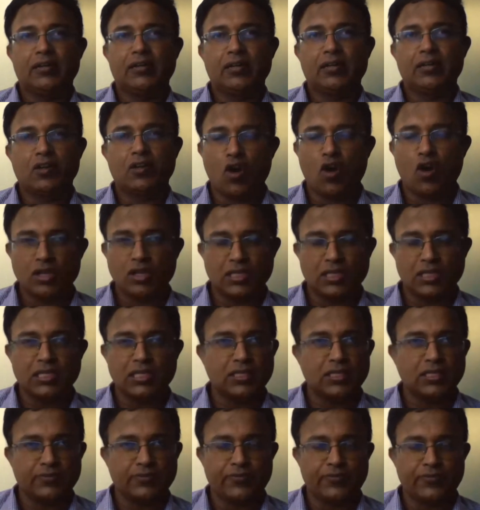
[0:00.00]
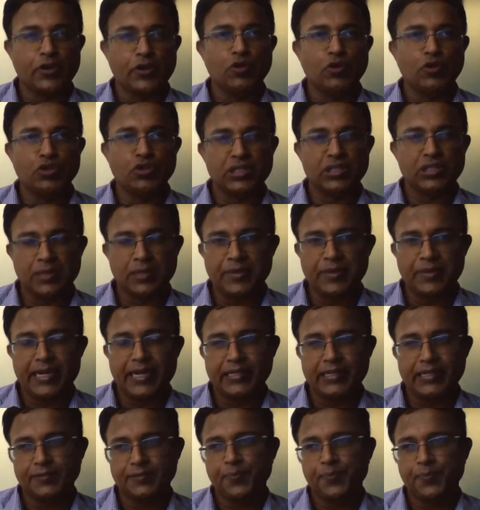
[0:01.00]
causes for you to
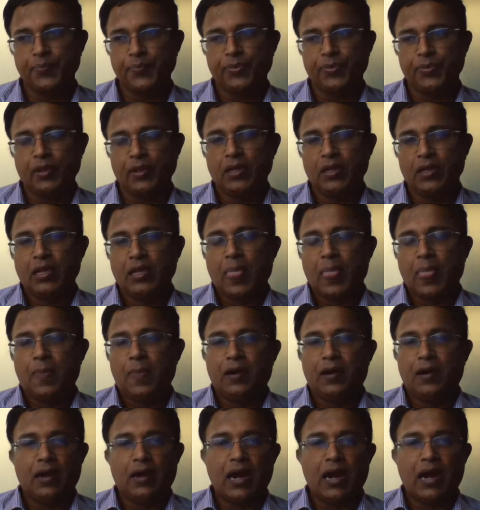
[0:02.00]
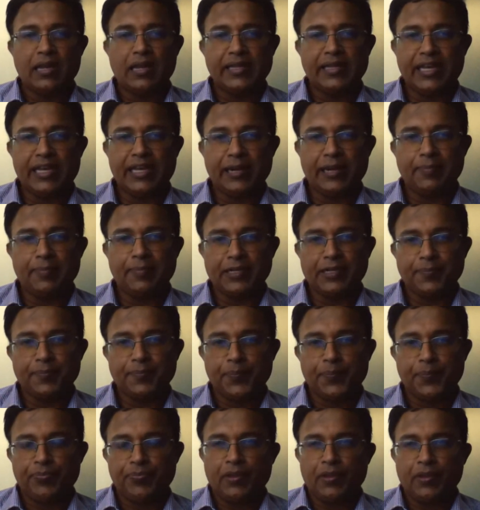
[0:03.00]
terminate under the agreement.
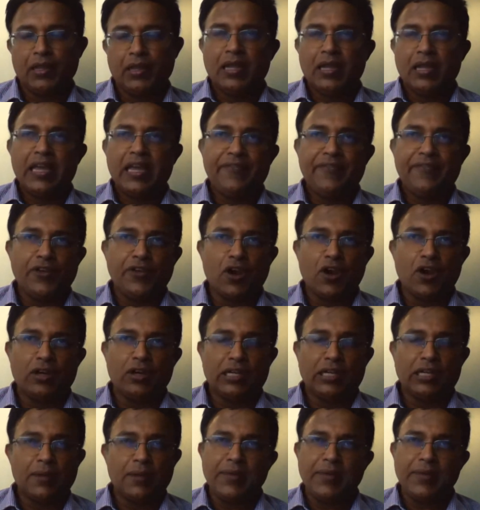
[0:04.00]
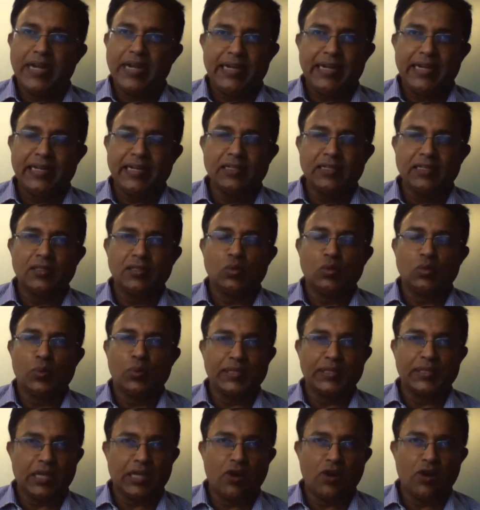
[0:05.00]
If you're terminating
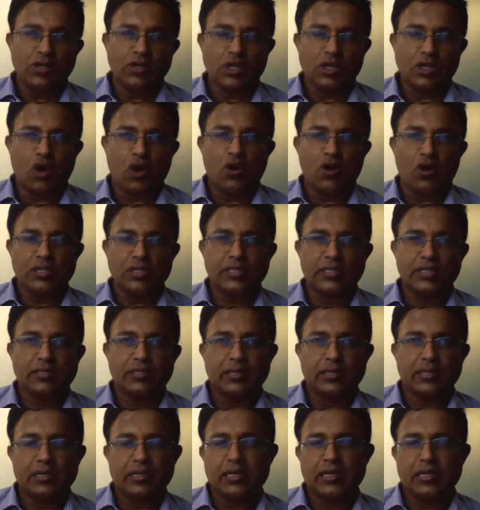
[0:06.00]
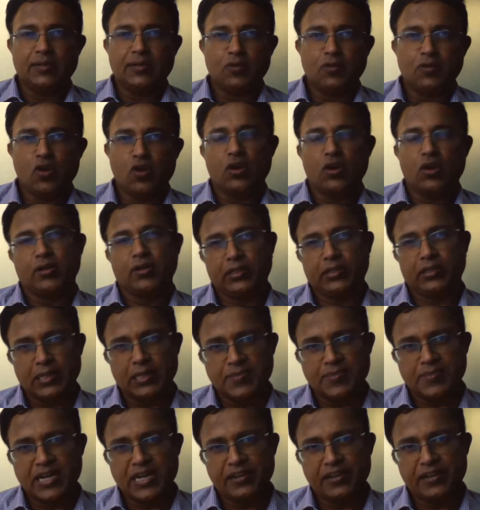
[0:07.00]
without cause or
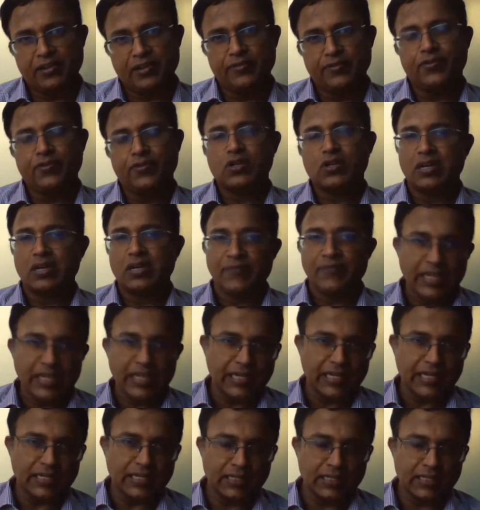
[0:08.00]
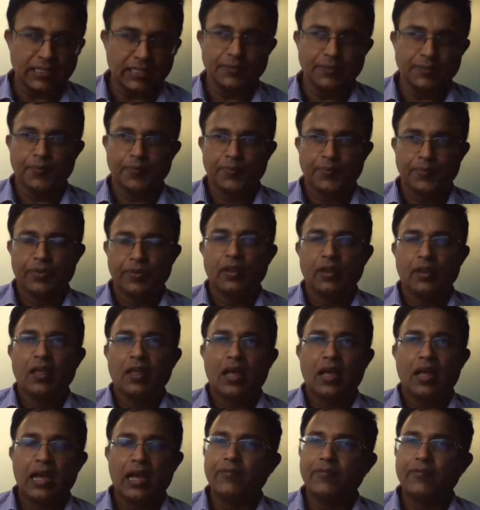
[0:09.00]
termination for convenience,
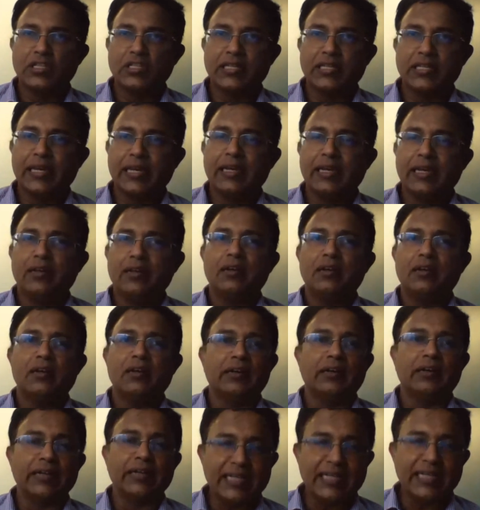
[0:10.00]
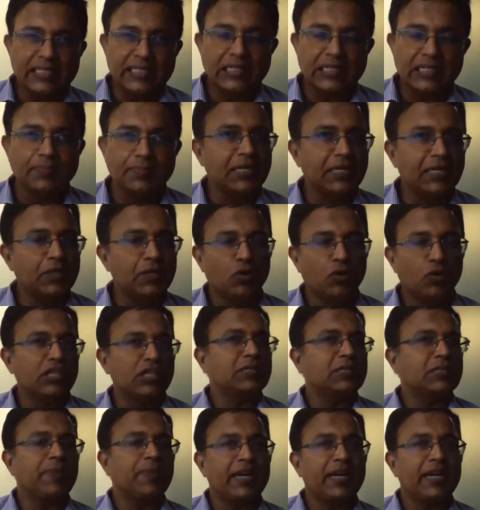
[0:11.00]
I would say a reasonable notice
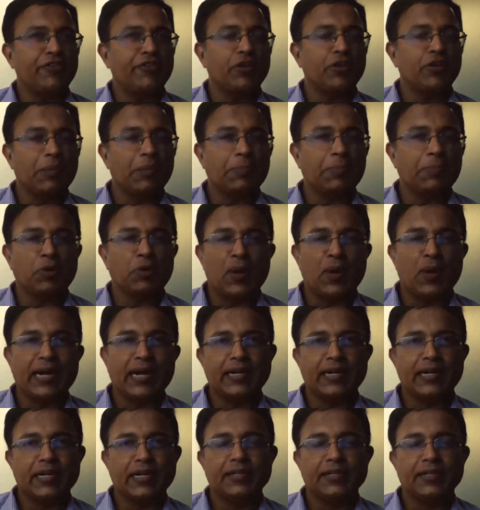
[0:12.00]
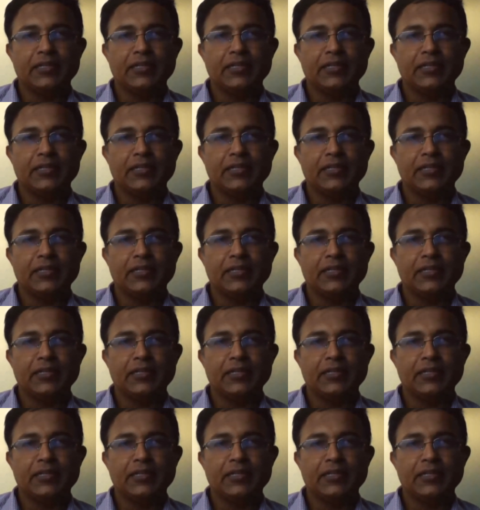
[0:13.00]
period should be provided.